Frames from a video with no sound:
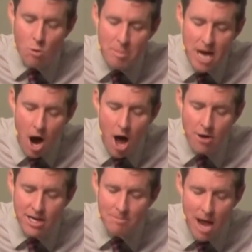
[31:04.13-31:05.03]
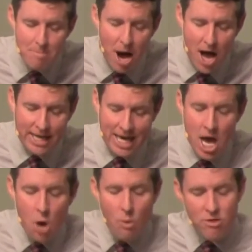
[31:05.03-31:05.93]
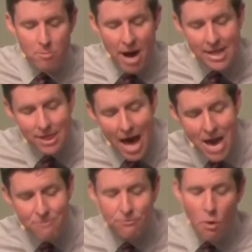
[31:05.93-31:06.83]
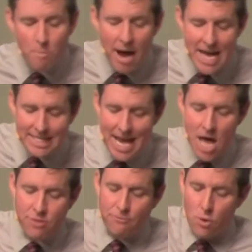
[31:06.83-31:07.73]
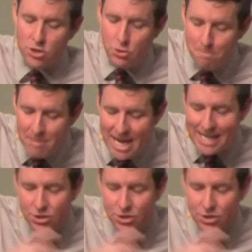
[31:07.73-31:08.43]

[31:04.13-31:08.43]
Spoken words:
will be honored in my body, whether by life or by death. For to me